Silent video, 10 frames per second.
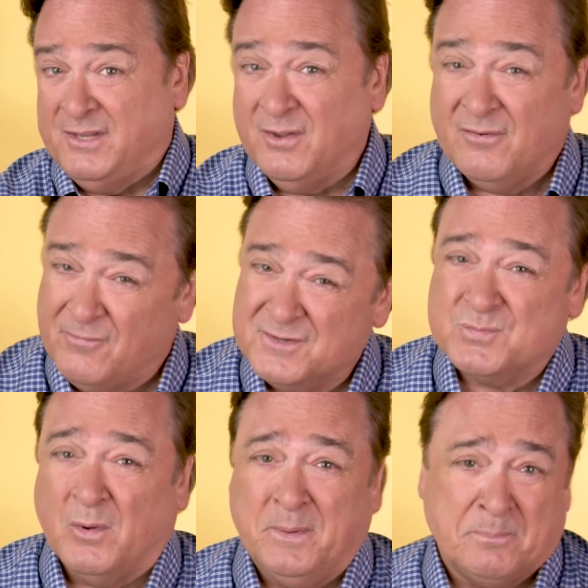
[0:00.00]
You know, the
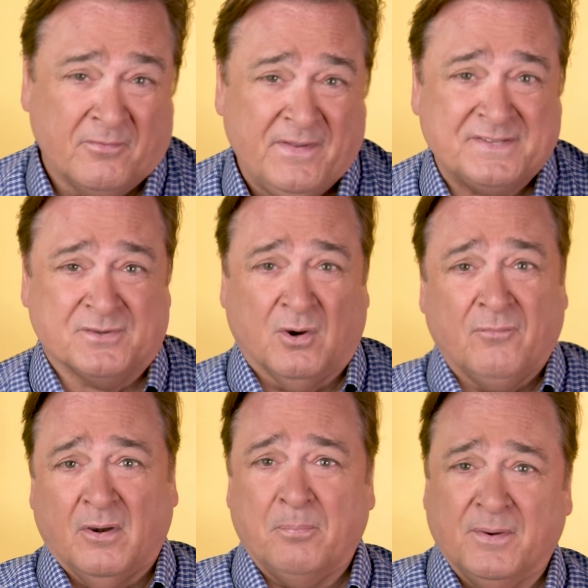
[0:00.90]
first woman professor
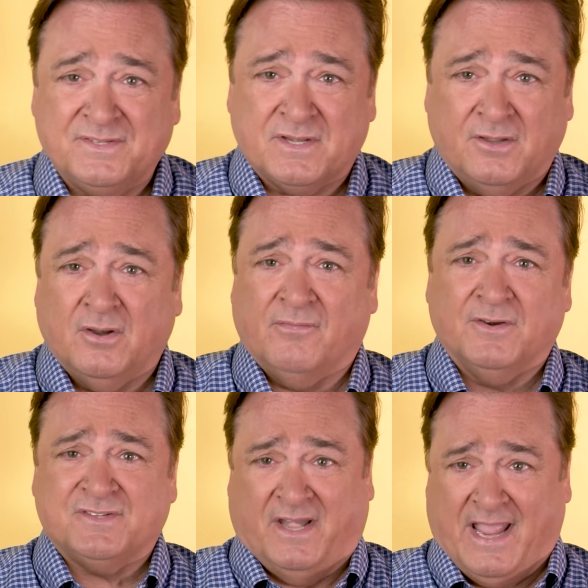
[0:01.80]
over at Princeton
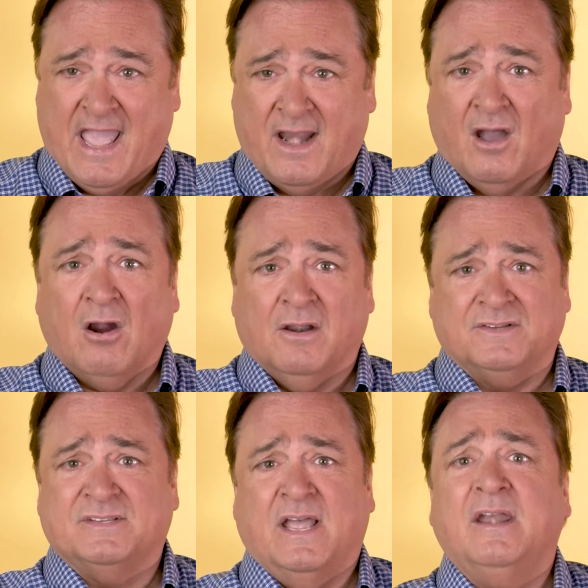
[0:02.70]
University, Hannah
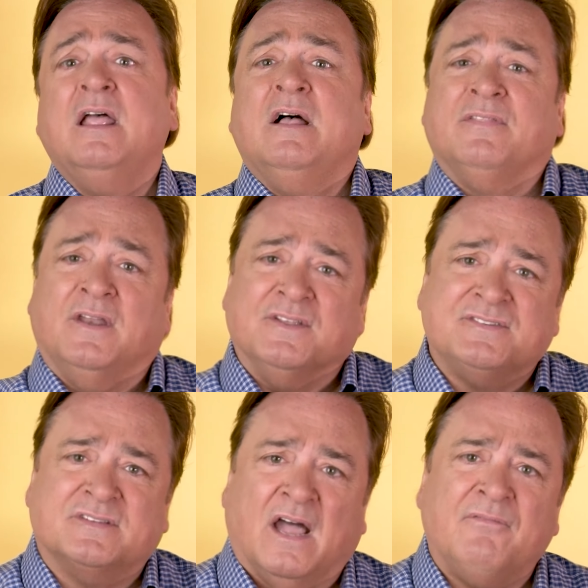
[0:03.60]
Arendt, said, the
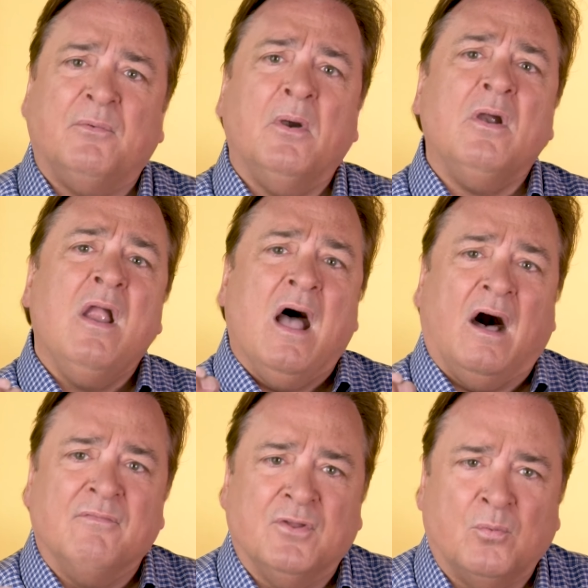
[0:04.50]
discoverer
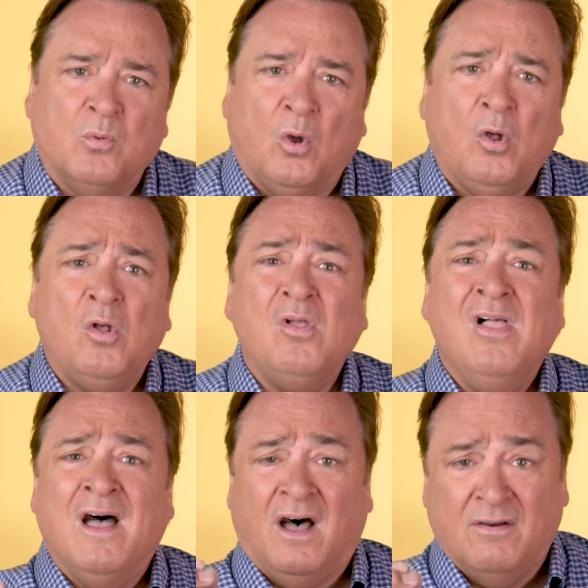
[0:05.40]
of the
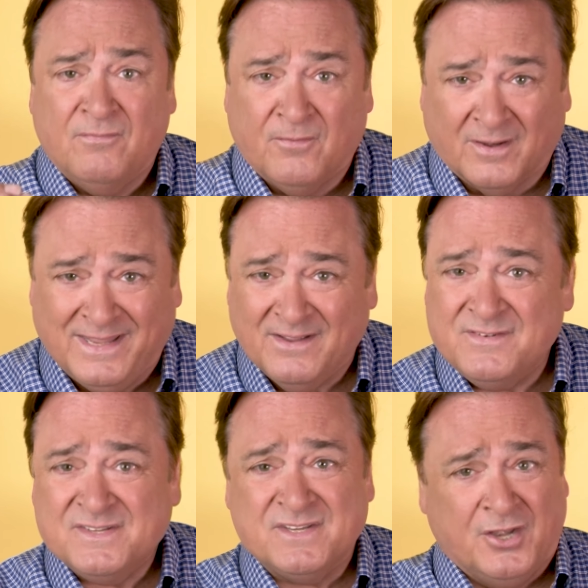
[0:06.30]
role of
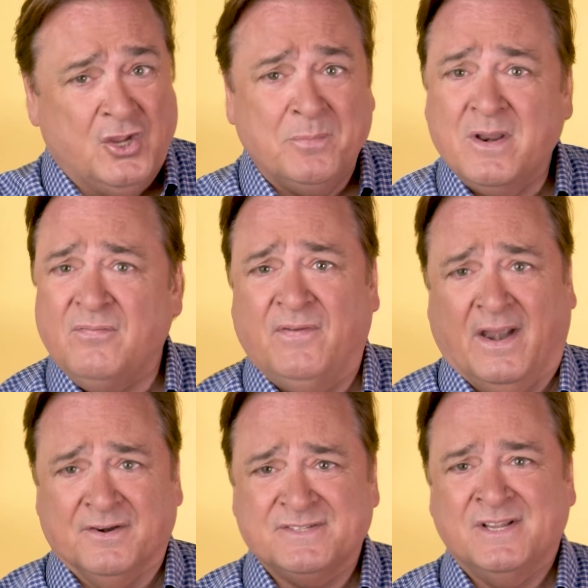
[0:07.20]
forgiveness in human
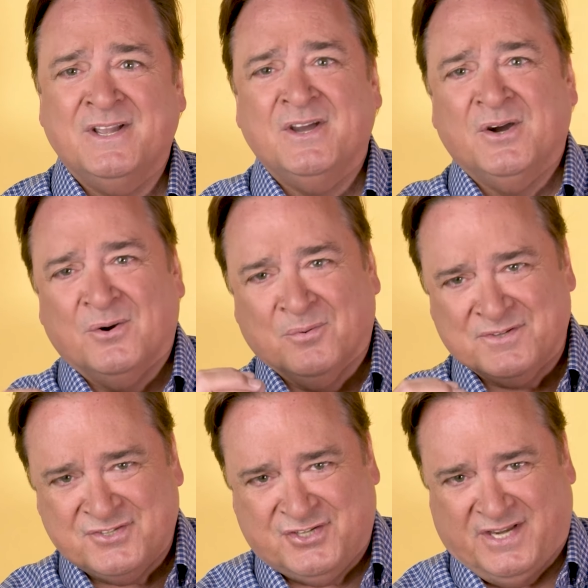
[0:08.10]
affairs
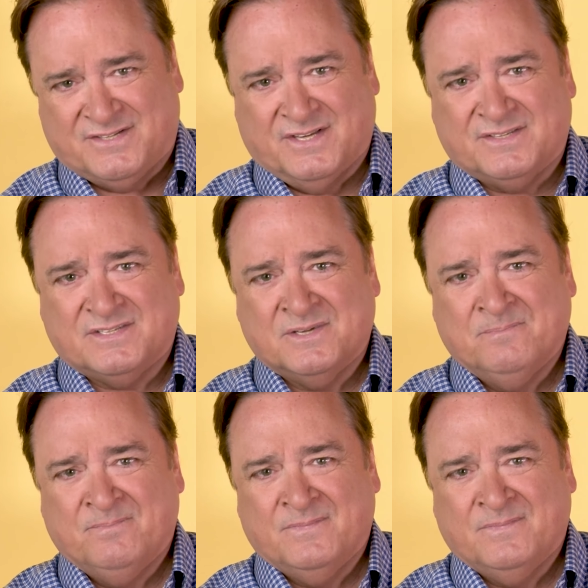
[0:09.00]
was Jesus.